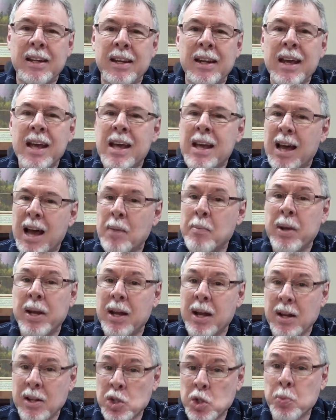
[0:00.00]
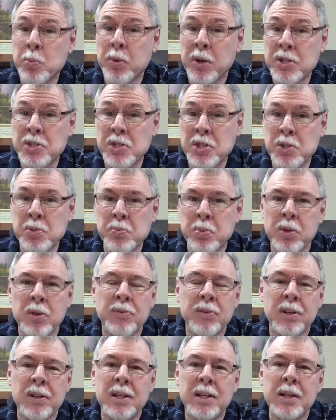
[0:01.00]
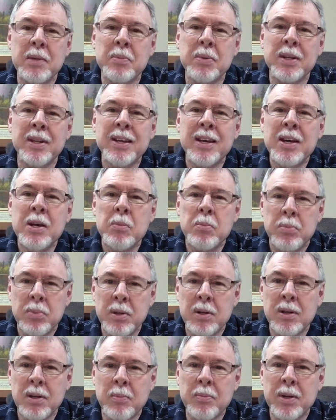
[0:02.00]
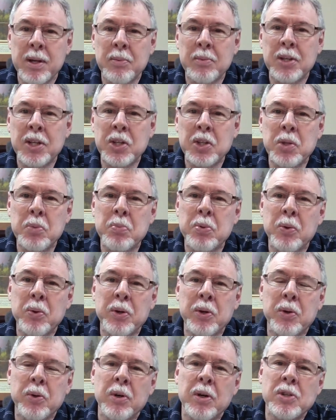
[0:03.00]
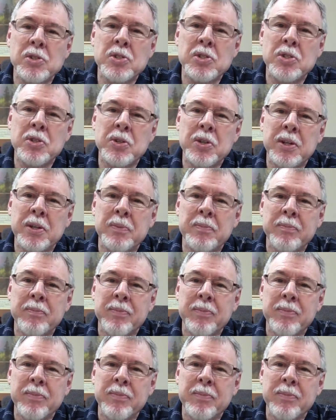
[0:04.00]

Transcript: And I may not express this perfectly, but, but I'll be able to get the point across to you.